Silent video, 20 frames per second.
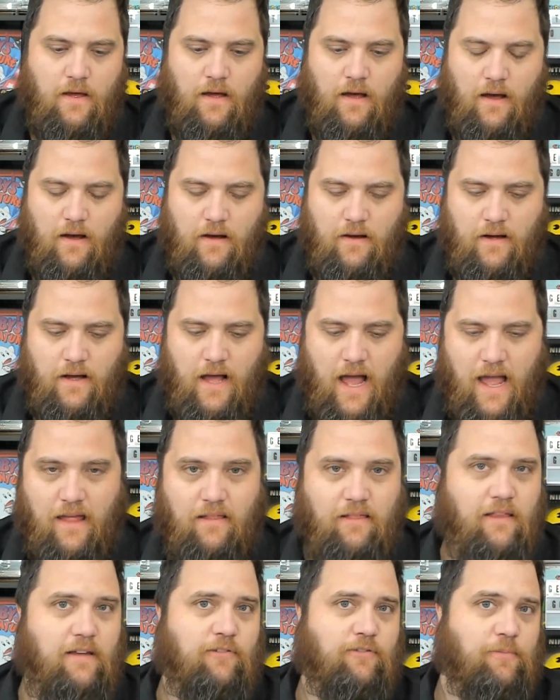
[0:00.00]
uh, I
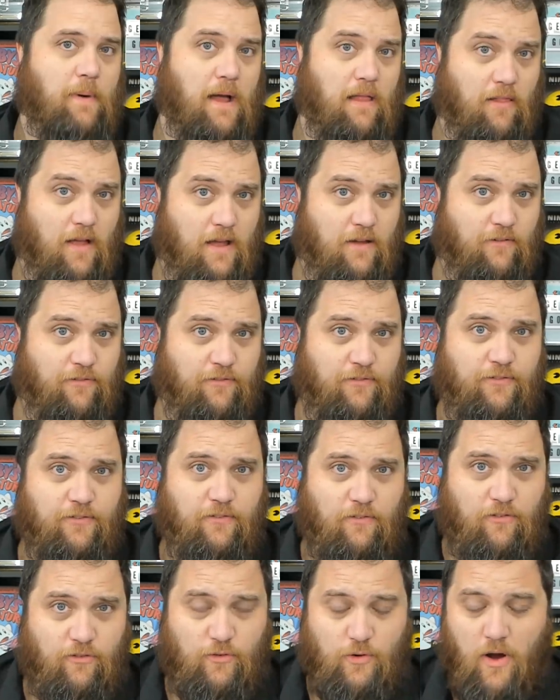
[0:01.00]
live my life
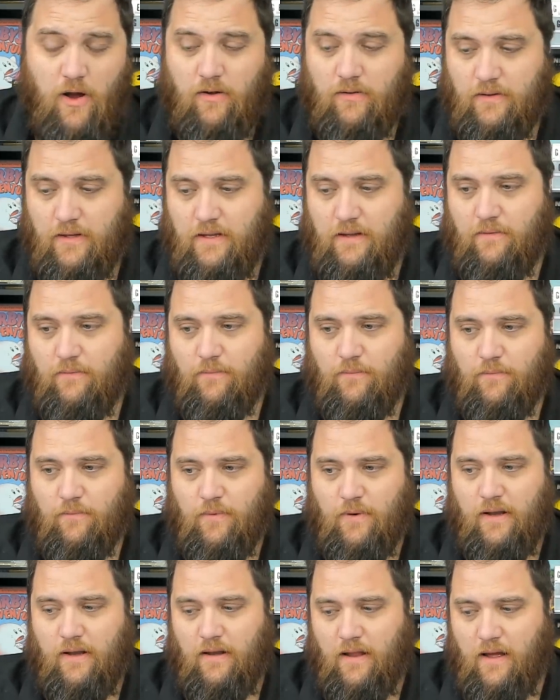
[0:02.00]
strongly
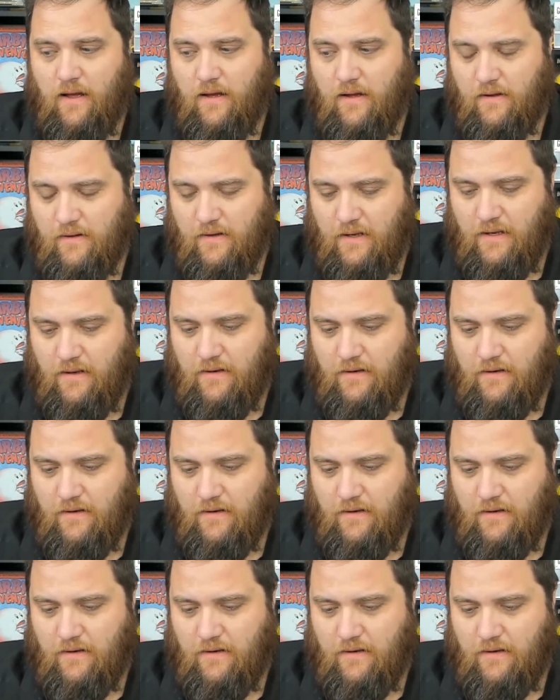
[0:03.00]
when uh,